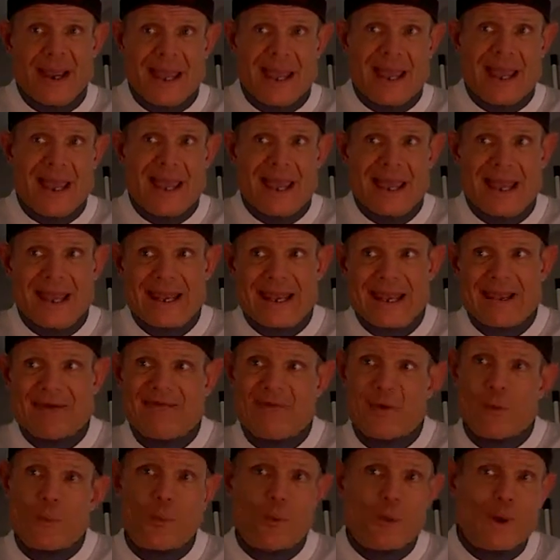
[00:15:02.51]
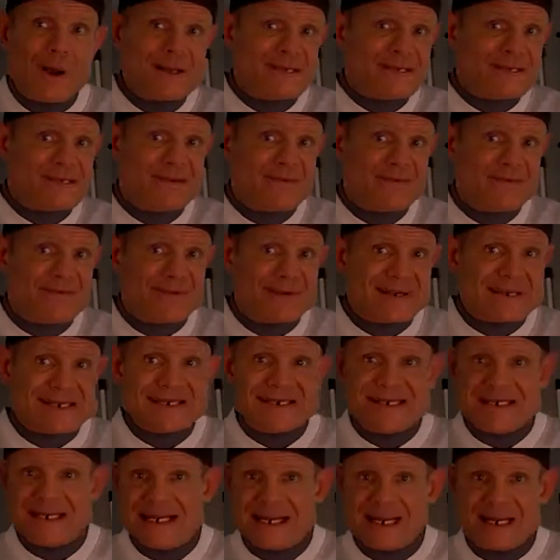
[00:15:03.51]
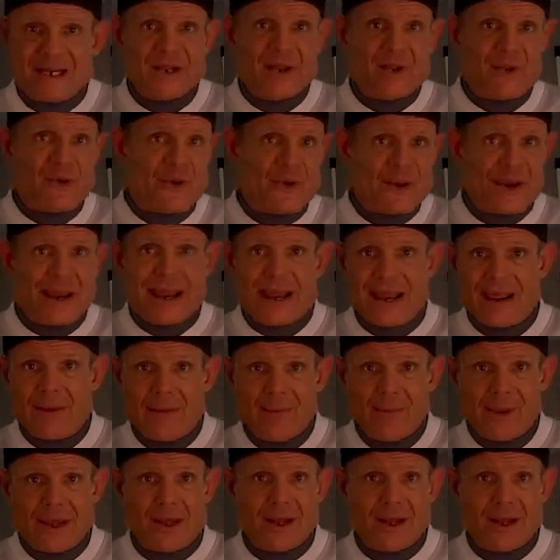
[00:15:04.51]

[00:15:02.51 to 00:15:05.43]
And if it wasn't for the shit at Notre Dame,